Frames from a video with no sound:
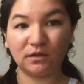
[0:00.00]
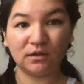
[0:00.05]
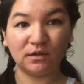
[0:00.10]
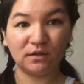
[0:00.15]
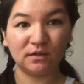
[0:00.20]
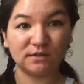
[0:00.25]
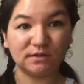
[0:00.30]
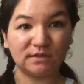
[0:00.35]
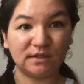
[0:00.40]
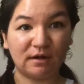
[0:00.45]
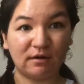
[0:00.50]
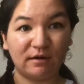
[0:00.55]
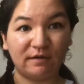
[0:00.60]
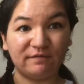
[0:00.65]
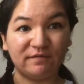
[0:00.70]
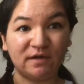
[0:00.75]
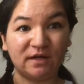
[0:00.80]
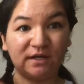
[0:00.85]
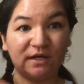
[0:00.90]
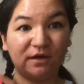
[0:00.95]
So now I've
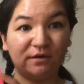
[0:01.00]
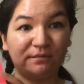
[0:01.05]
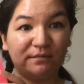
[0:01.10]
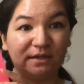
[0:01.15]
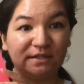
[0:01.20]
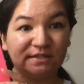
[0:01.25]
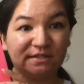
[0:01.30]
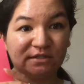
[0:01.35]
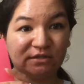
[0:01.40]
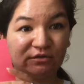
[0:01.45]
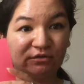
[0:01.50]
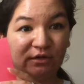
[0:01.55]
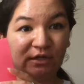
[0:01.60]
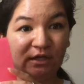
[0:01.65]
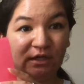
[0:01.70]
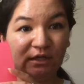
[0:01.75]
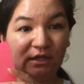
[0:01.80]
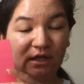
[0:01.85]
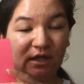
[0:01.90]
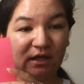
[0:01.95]
cut out my
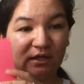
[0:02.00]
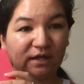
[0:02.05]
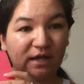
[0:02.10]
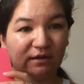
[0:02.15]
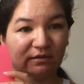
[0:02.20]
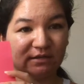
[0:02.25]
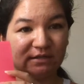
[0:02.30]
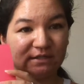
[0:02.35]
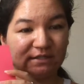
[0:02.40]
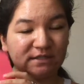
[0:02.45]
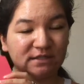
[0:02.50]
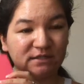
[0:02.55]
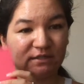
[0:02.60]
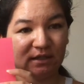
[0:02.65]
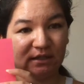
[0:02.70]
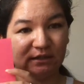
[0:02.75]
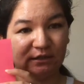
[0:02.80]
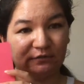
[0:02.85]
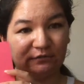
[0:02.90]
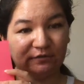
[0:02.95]
screen and now it's a
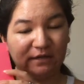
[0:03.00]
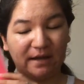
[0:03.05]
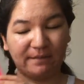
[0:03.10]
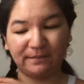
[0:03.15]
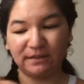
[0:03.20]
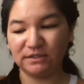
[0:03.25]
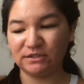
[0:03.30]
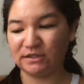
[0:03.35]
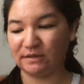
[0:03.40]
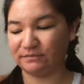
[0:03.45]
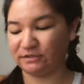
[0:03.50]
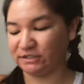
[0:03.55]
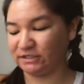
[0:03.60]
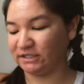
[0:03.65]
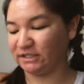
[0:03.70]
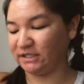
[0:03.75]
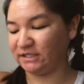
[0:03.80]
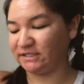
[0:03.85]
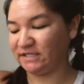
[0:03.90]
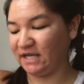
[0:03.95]
little floppy, so I'm just
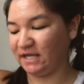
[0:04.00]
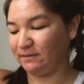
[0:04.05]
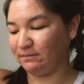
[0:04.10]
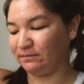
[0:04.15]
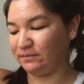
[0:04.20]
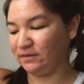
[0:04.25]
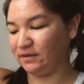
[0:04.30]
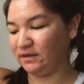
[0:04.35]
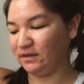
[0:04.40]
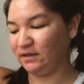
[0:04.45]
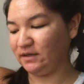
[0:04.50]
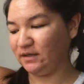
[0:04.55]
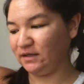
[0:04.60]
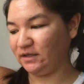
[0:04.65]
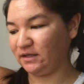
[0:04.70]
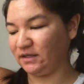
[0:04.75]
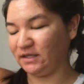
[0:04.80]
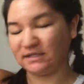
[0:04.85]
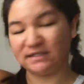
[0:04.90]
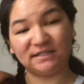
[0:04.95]
gonna tape
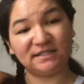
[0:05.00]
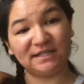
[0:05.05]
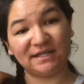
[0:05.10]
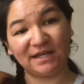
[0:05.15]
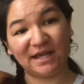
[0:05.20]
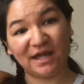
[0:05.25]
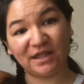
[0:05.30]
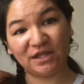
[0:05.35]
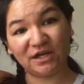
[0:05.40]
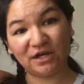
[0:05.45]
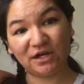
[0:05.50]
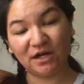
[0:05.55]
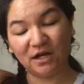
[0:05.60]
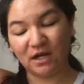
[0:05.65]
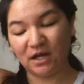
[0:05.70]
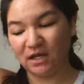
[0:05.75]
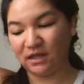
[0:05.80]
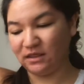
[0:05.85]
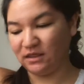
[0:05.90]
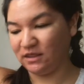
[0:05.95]
this together,
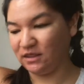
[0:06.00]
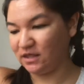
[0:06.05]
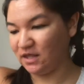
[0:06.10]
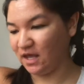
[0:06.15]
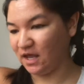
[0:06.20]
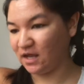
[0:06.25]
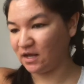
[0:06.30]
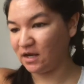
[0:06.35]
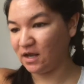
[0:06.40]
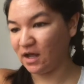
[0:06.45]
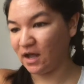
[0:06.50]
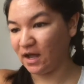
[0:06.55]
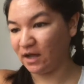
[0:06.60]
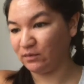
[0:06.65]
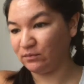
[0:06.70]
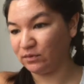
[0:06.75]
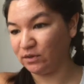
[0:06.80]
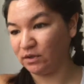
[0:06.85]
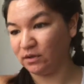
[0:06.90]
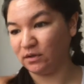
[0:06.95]
and then I
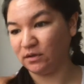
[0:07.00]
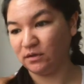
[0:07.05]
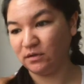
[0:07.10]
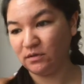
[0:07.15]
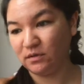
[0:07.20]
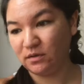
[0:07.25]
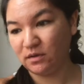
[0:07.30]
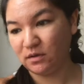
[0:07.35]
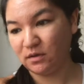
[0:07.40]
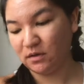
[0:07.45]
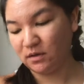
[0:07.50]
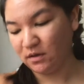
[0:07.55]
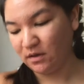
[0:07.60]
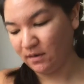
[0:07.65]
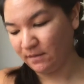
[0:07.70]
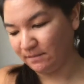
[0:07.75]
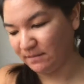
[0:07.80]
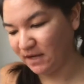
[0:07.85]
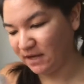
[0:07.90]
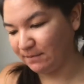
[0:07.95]
will
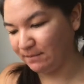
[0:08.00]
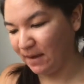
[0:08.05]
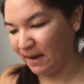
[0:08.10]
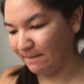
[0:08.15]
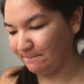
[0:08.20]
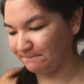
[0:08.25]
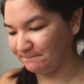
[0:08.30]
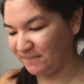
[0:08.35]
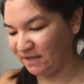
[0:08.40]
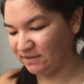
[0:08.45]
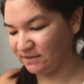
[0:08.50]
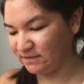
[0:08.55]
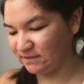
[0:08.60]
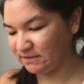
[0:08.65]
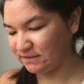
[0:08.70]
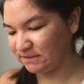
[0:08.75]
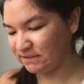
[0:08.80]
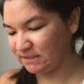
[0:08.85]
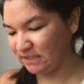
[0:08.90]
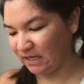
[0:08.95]
make my
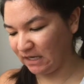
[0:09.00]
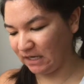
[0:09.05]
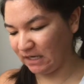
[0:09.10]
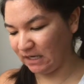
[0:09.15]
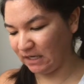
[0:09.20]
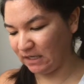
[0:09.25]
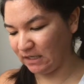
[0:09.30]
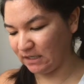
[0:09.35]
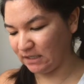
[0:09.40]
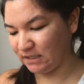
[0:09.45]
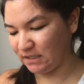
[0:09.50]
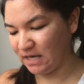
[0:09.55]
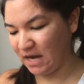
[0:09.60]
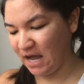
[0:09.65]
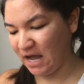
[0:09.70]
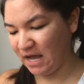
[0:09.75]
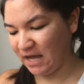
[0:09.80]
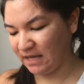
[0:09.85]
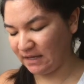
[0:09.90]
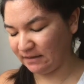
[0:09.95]
buttons and
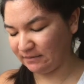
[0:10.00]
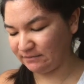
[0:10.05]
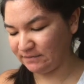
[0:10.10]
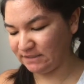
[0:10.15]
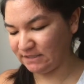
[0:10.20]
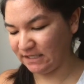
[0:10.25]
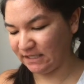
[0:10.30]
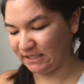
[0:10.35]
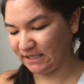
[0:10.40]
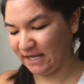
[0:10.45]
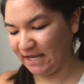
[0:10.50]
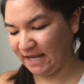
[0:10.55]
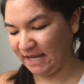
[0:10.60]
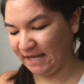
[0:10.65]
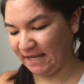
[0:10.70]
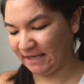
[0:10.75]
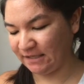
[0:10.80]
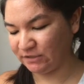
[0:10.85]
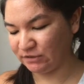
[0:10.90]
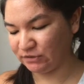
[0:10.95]
knobs and
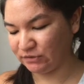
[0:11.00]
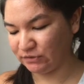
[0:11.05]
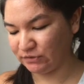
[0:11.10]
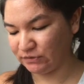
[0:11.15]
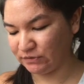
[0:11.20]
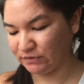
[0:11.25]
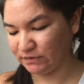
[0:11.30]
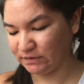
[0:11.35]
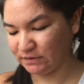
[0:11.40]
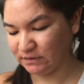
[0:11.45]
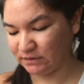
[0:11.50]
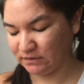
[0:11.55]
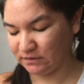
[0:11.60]
handles.